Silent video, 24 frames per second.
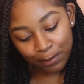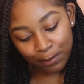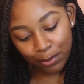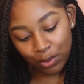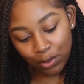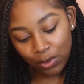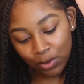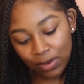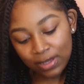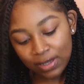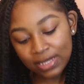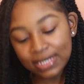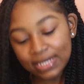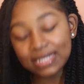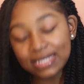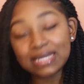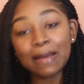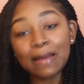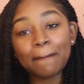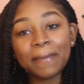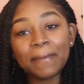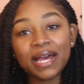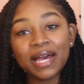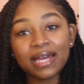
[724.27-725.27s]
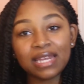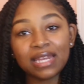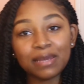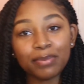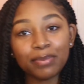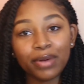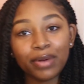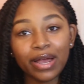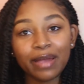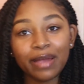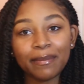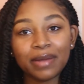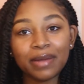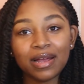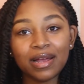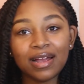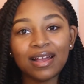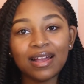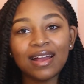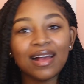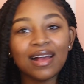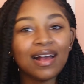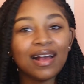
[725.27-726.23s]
Poreless Putty Primer.